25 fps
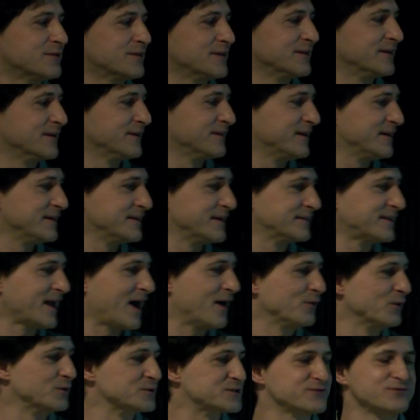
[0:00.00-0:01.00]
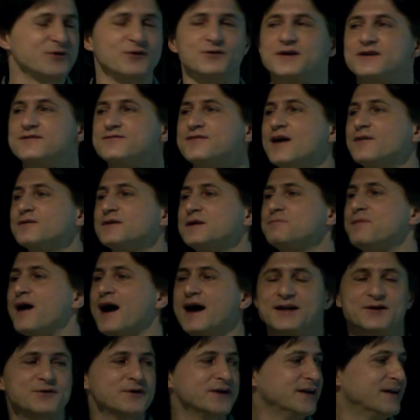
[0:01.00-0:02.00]
in the downloads folder, it found the
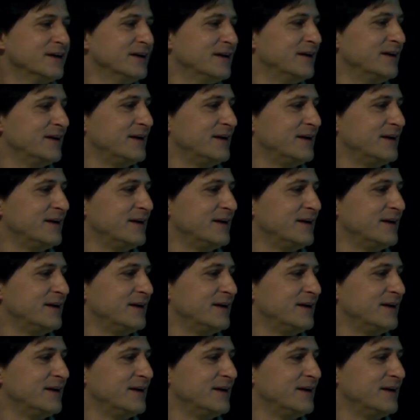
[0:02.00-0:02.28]
binary.